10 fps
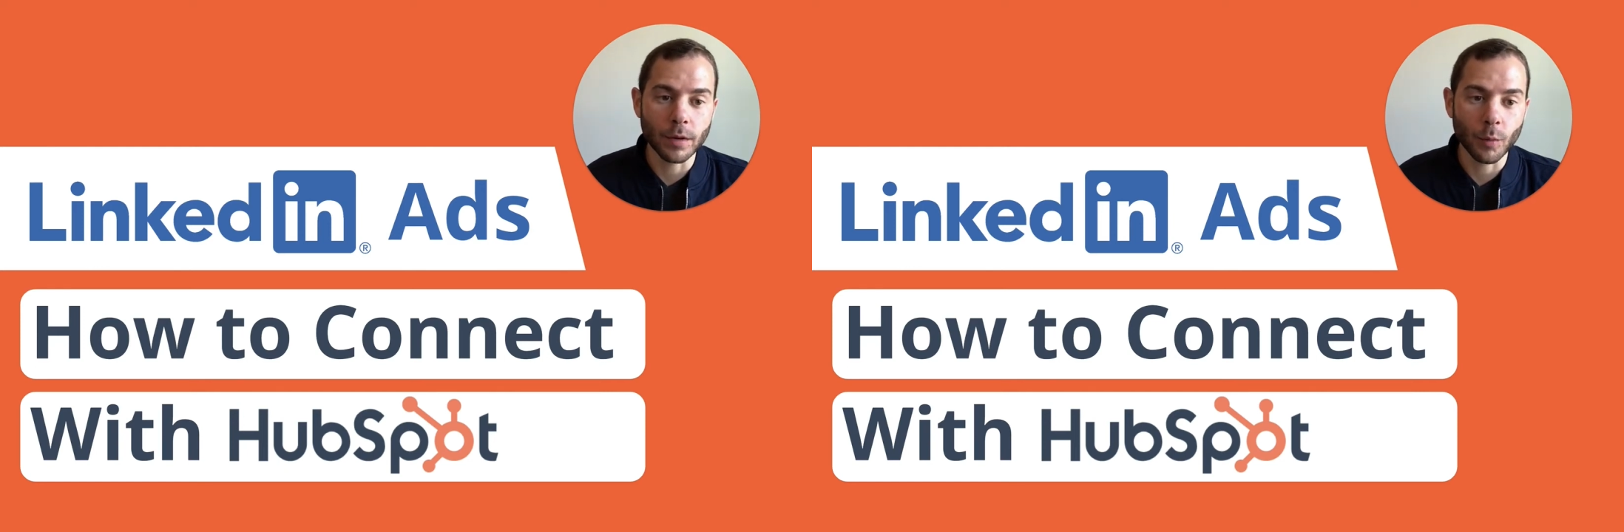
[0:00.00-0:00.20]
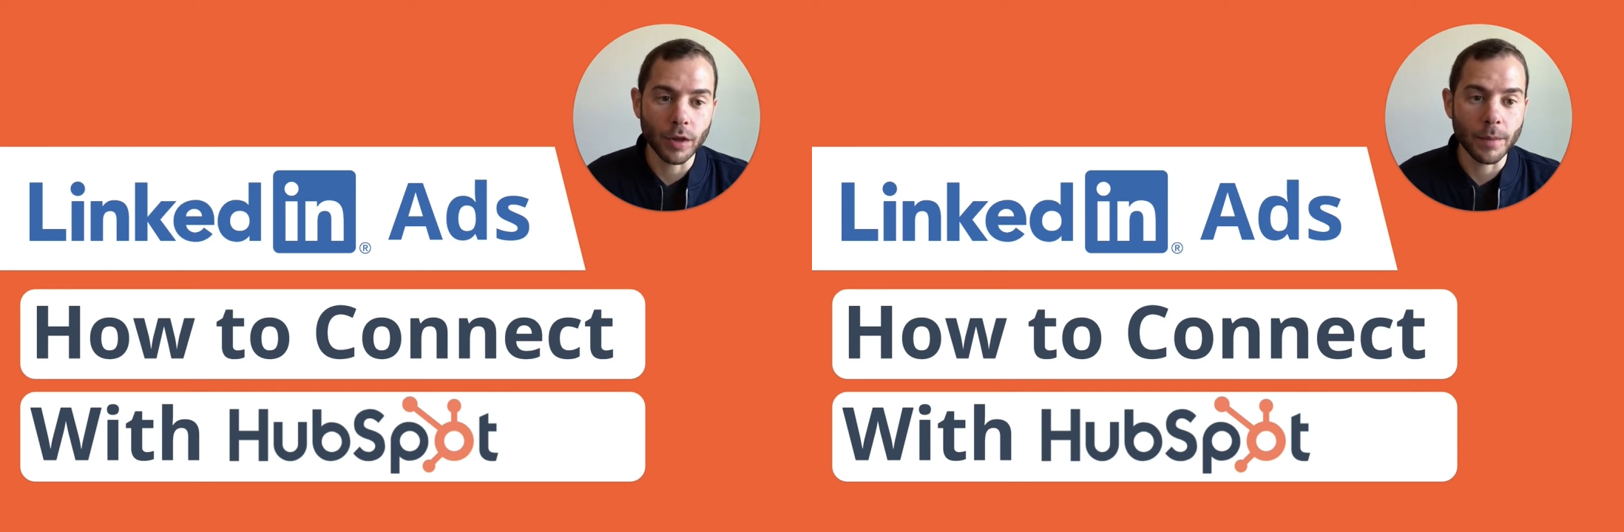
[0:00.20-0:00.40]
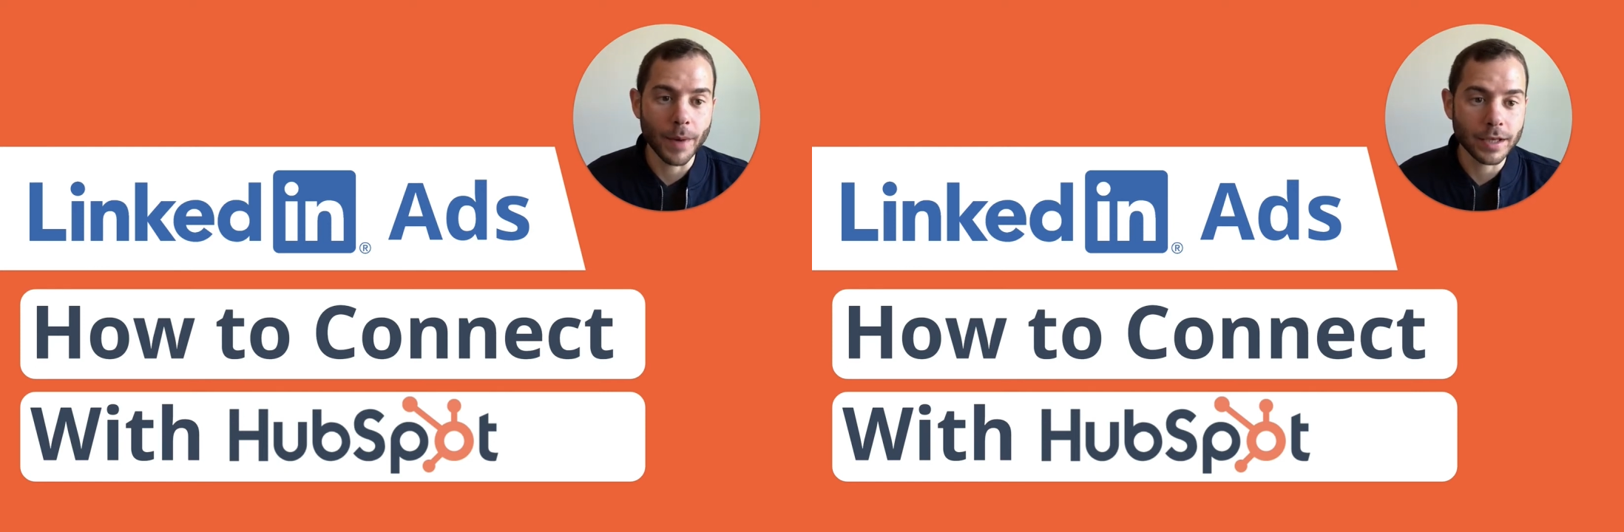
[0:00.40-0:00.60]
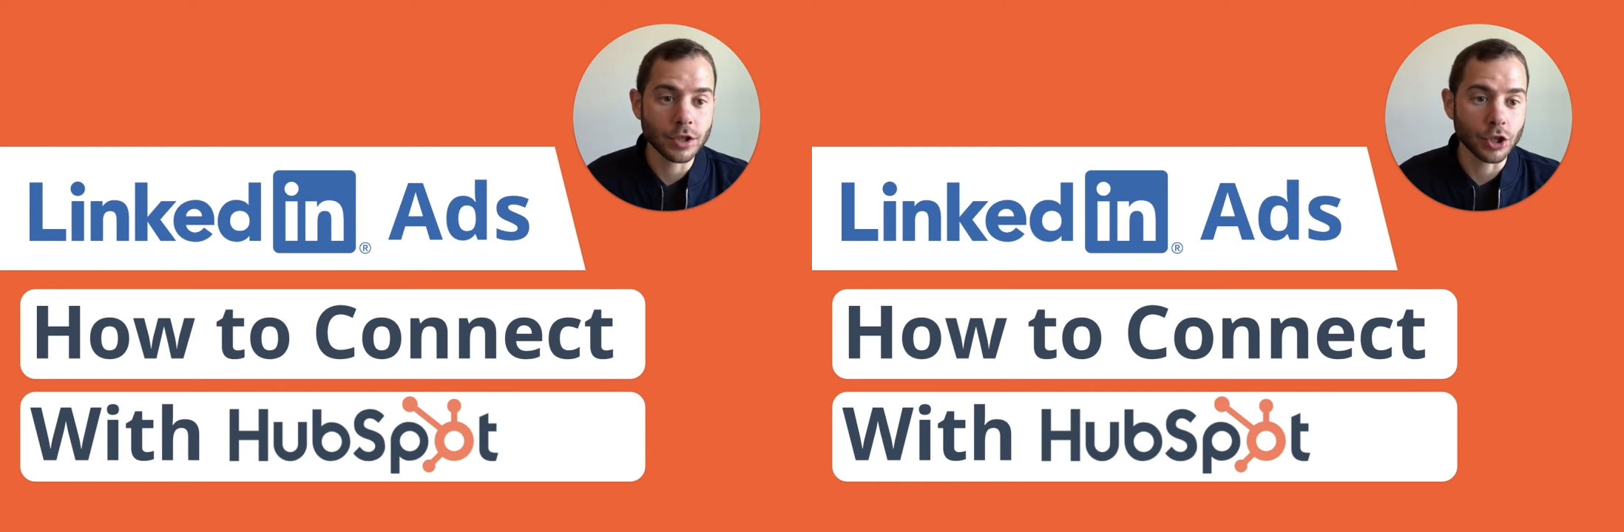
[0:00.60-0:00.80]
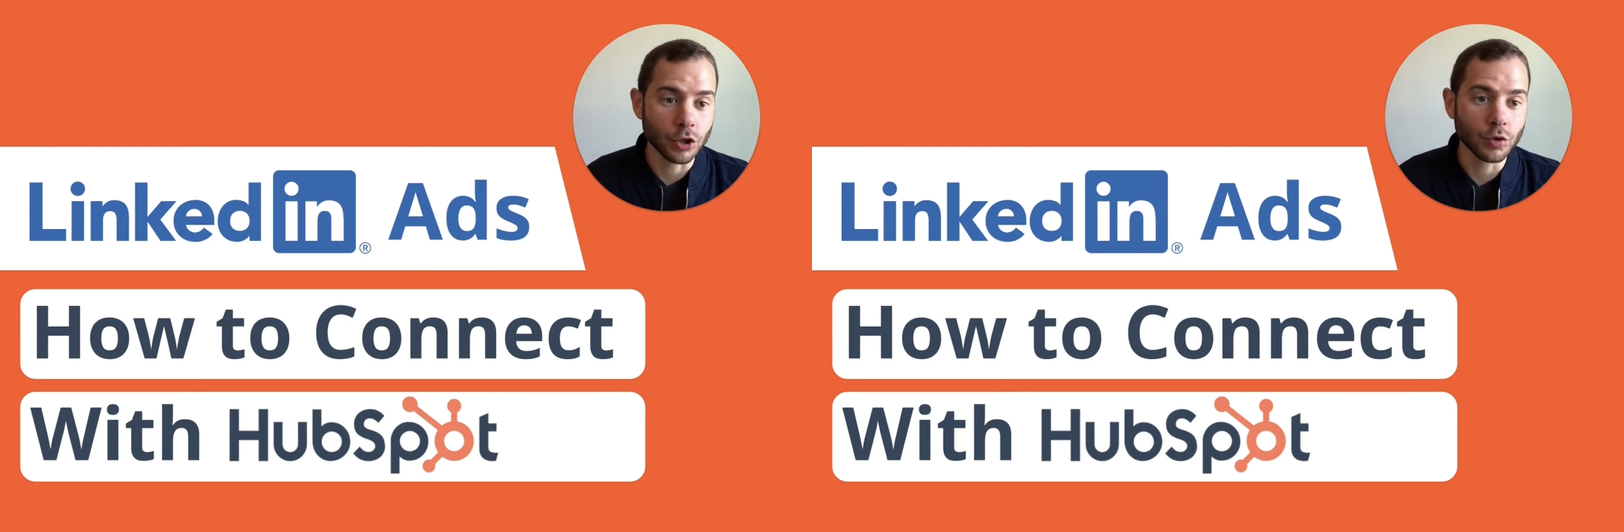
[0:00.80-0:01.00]
one of the best
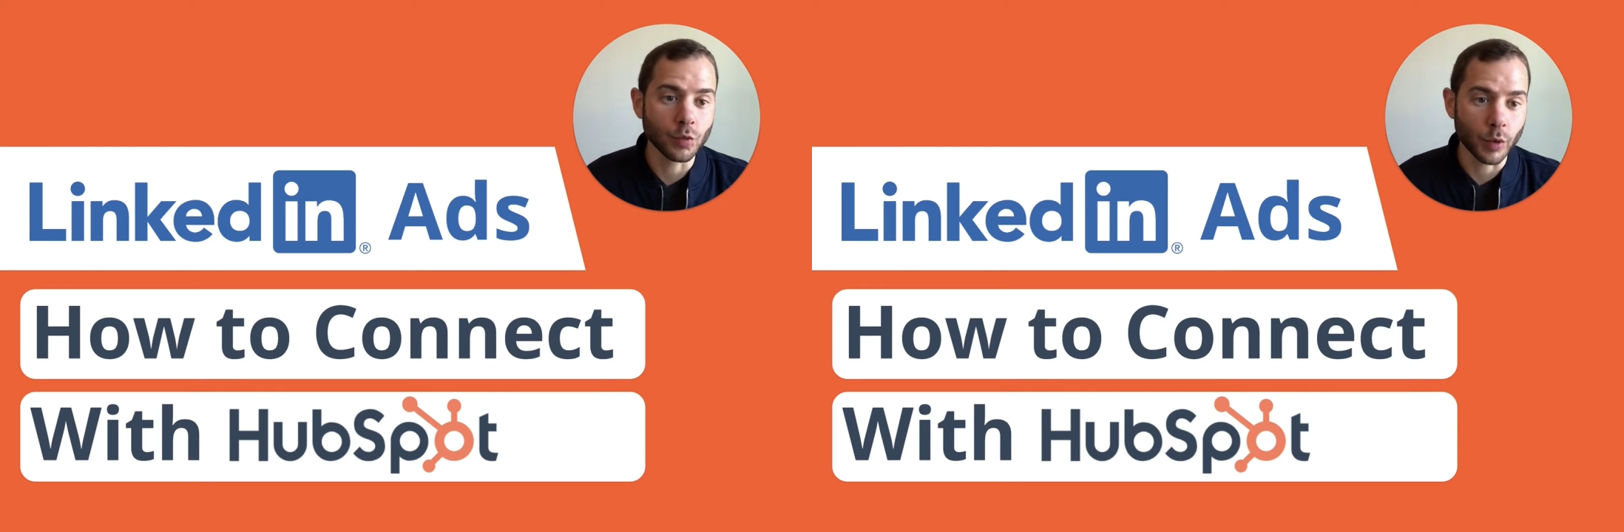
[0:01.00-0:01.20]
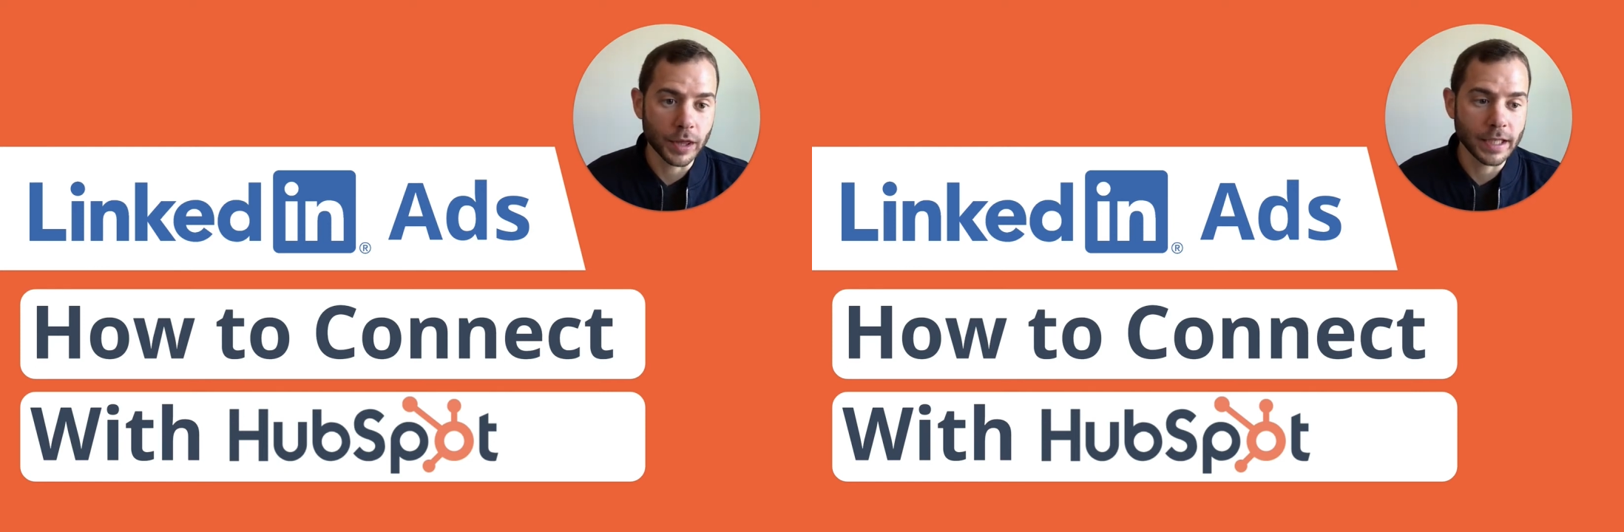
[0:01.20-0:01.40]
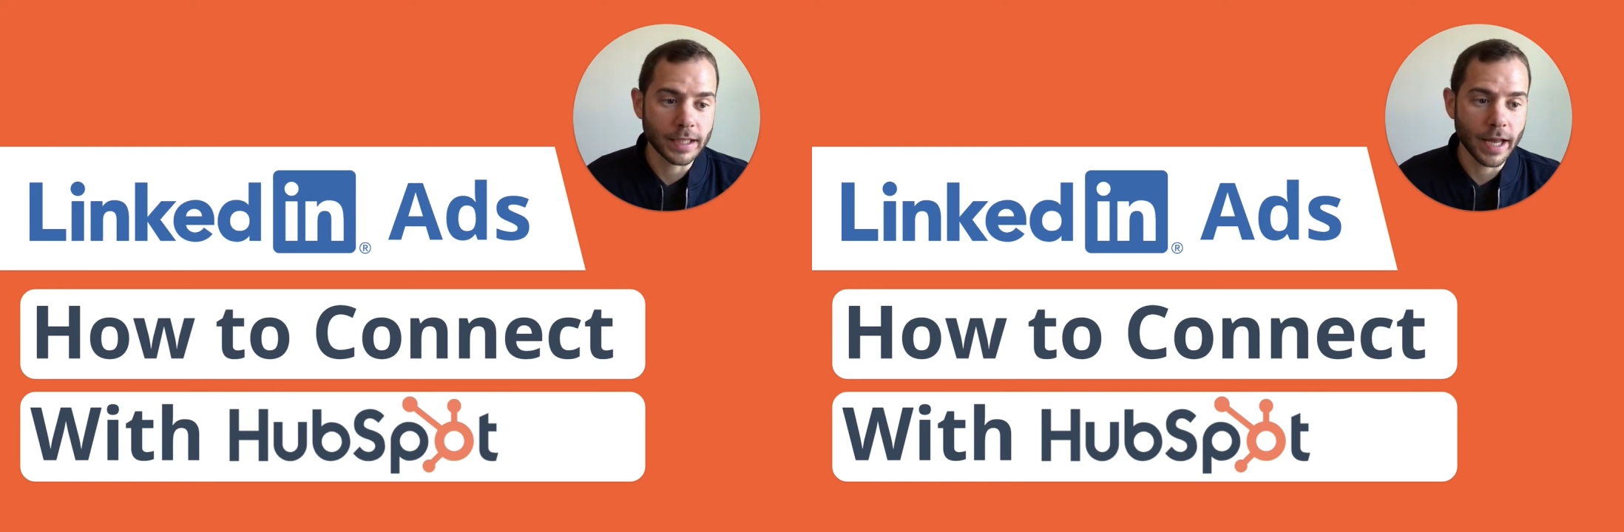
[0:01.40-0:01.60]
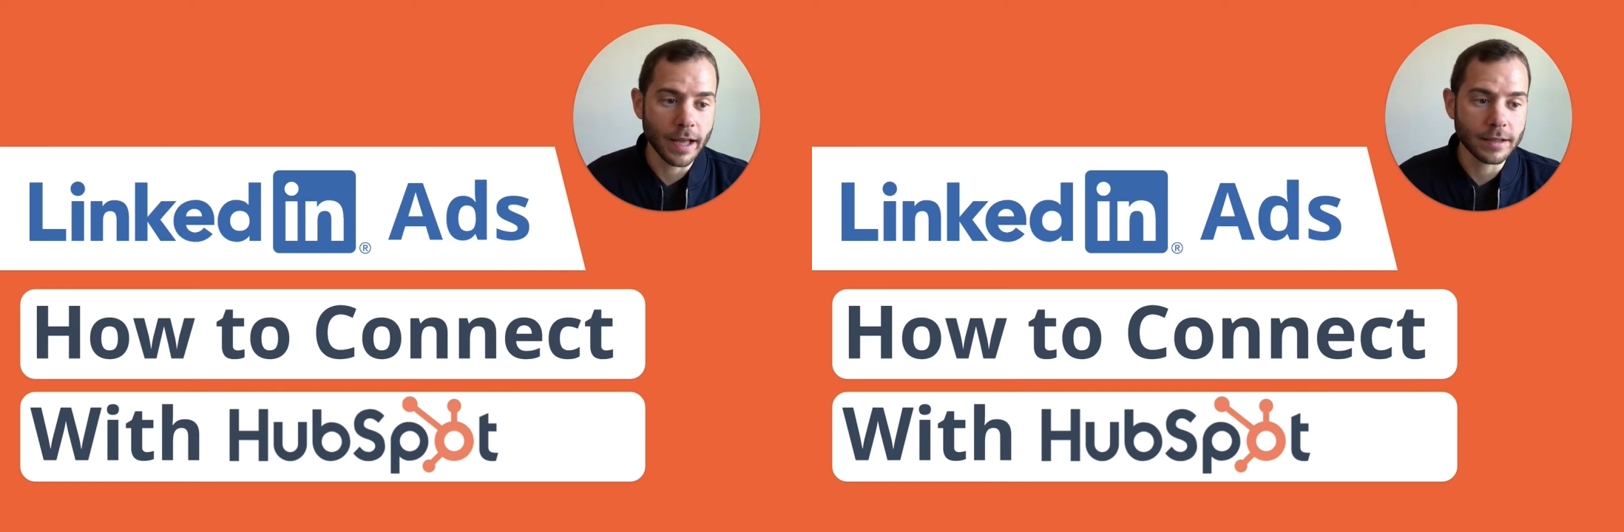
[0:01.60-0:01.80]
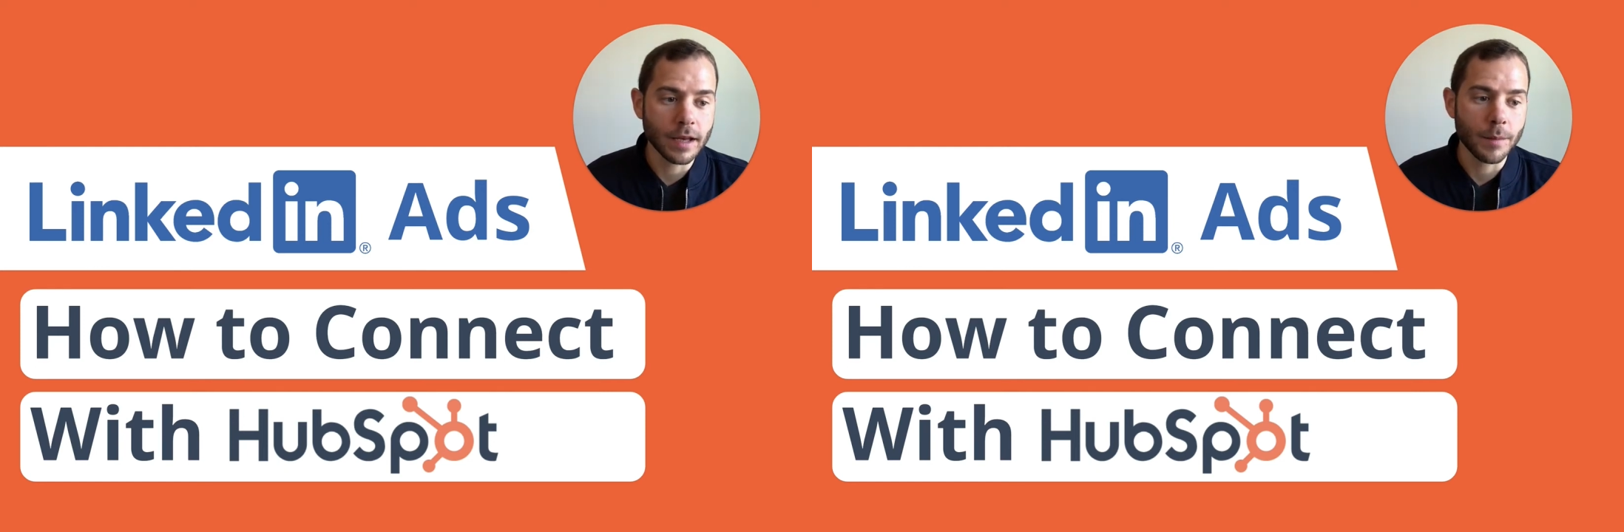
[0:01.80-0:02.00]
to use with LinkedIn ads